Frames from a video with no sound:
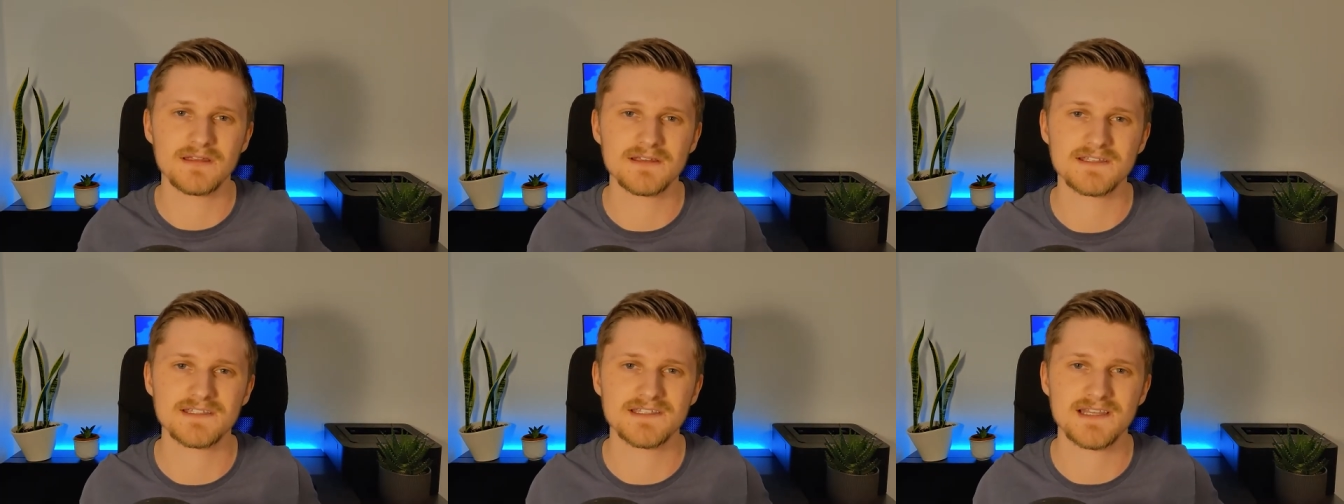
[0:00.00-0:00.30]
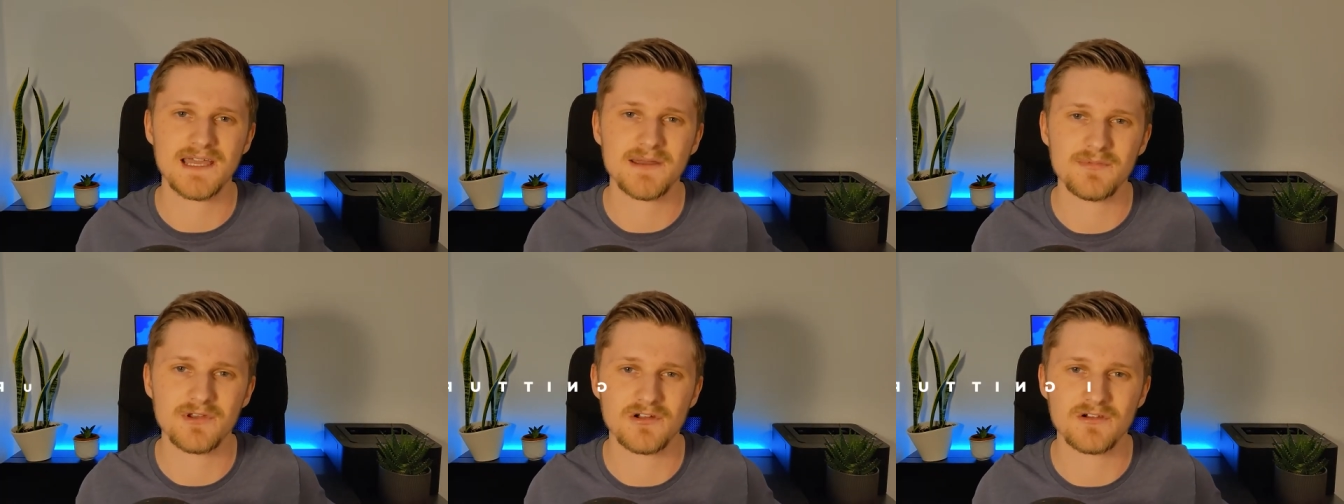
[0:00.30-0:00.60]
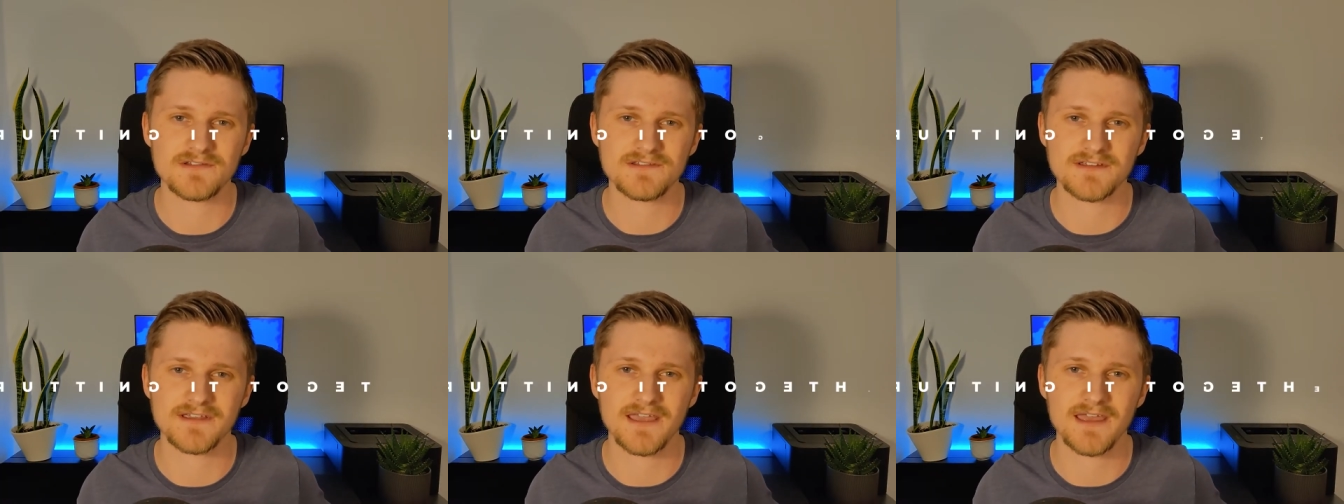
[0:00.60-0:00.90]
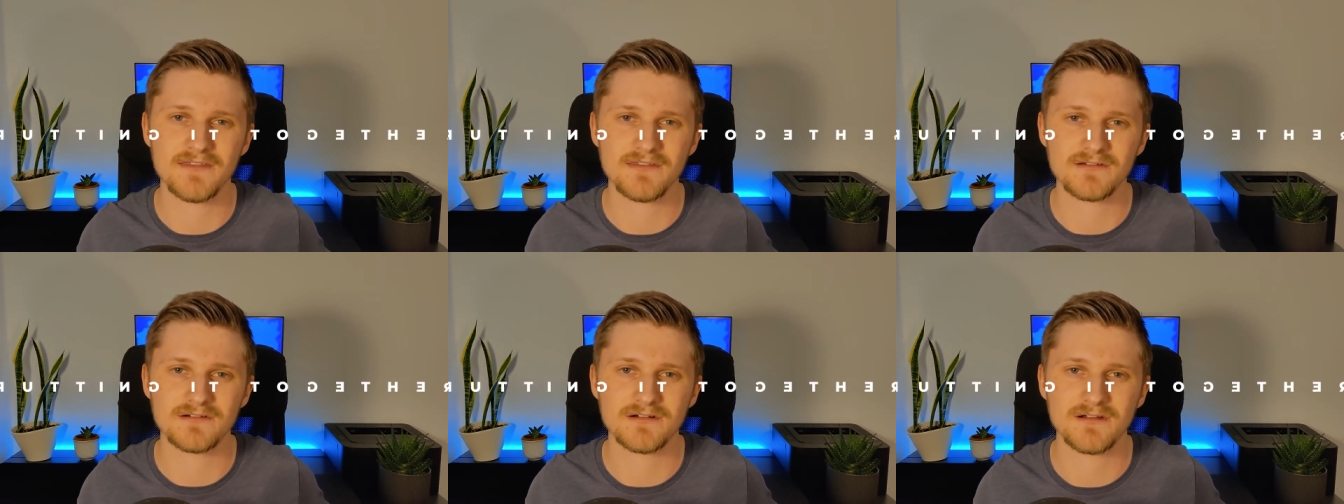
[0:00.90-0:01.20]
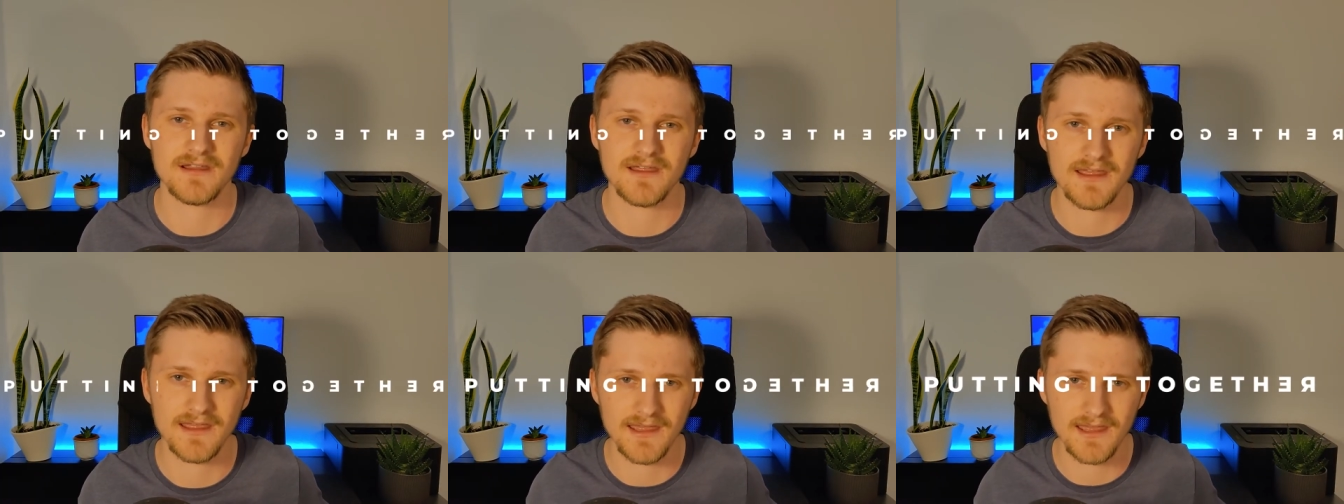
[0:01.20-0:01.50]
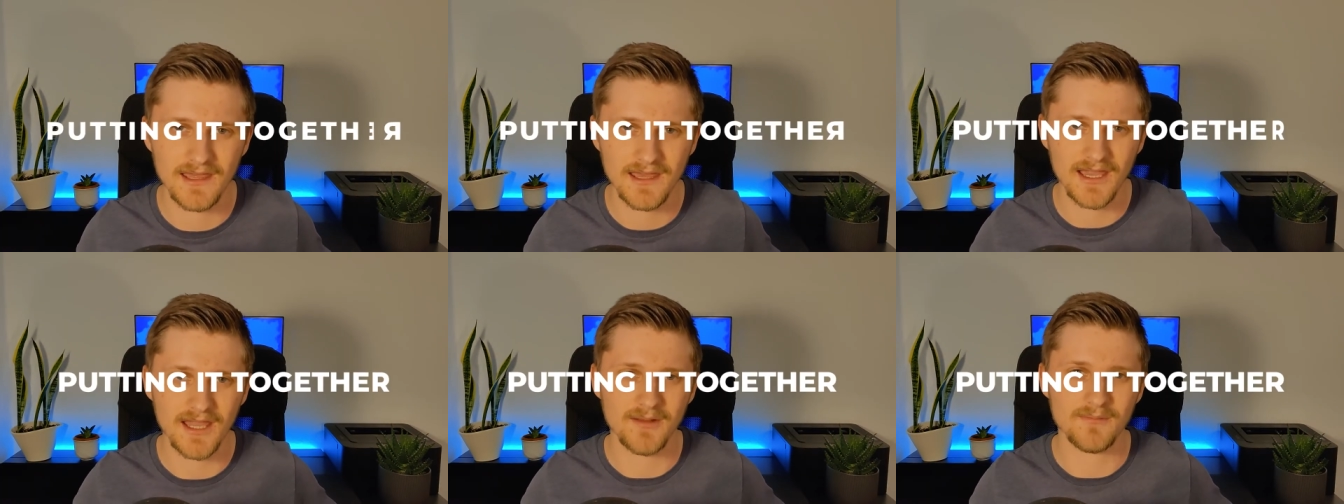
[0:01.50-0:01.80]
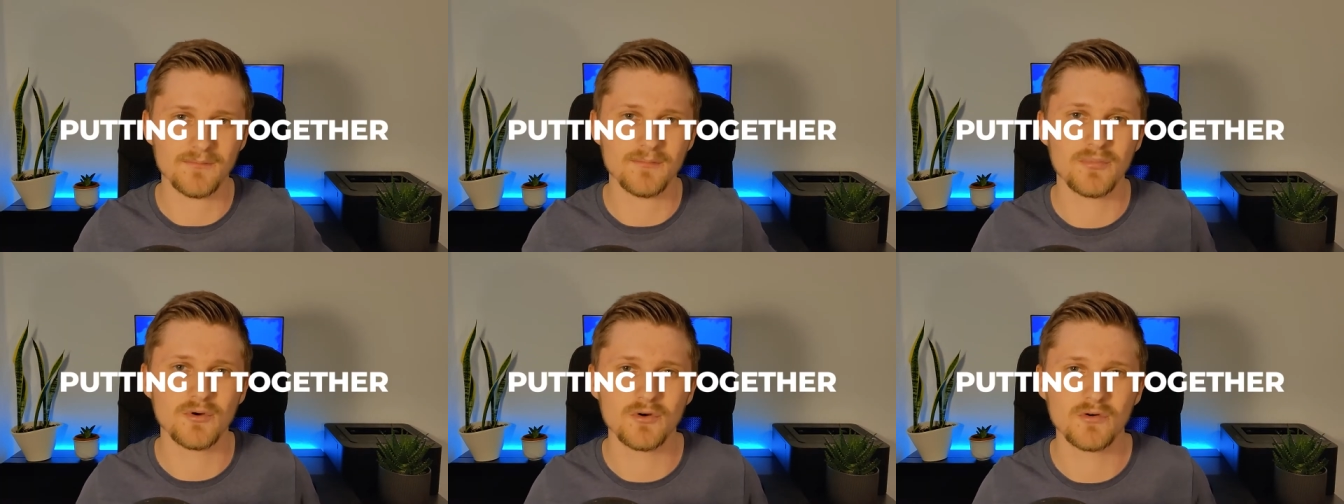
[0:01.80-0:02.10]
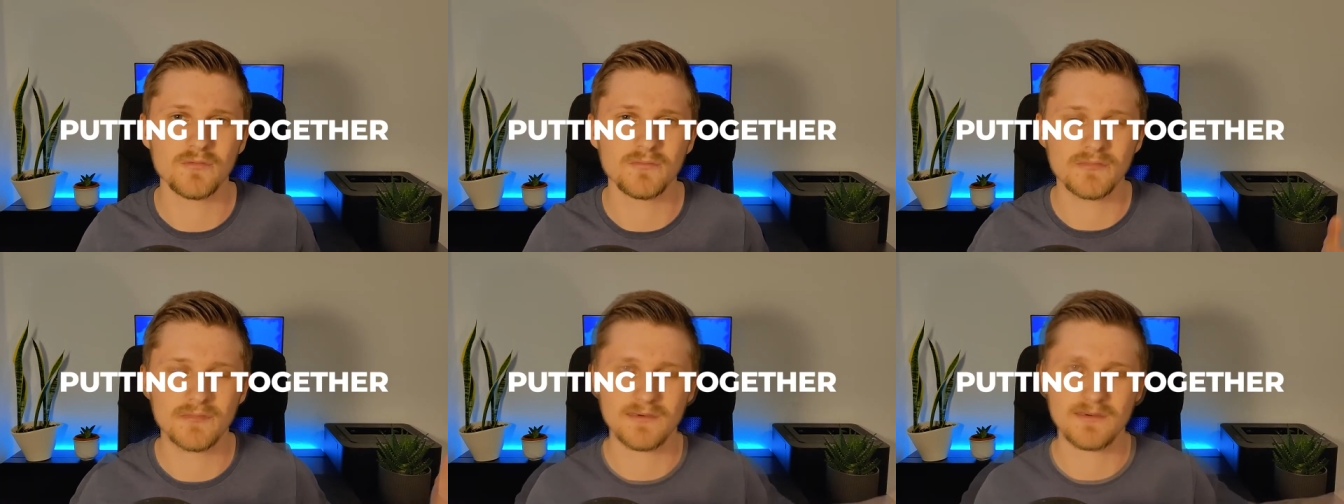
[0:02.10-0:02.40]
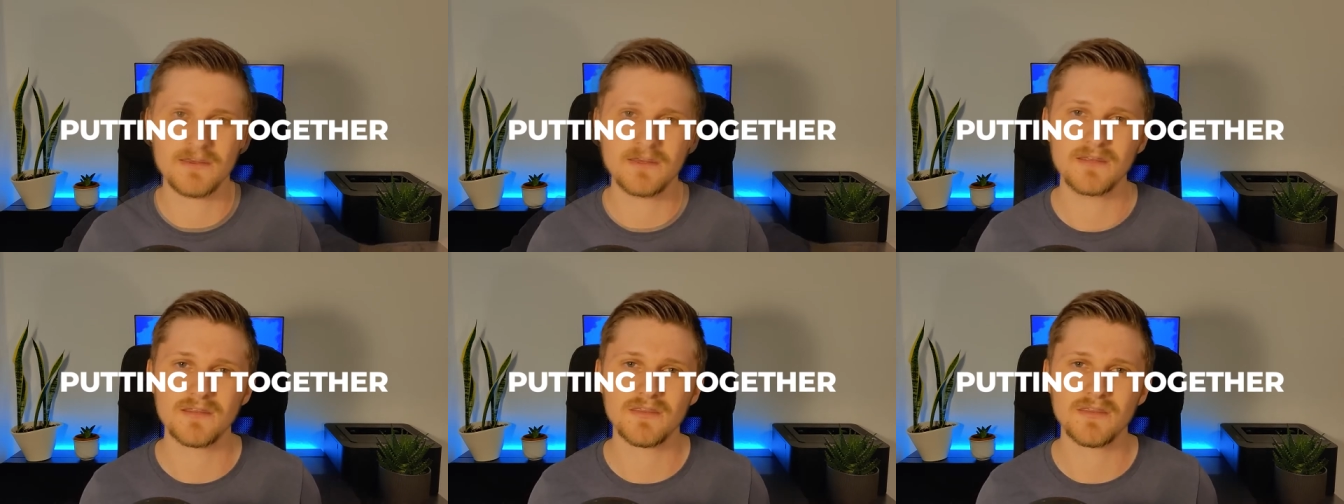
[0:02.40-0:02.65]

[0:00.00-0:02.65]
slap it all together and boom.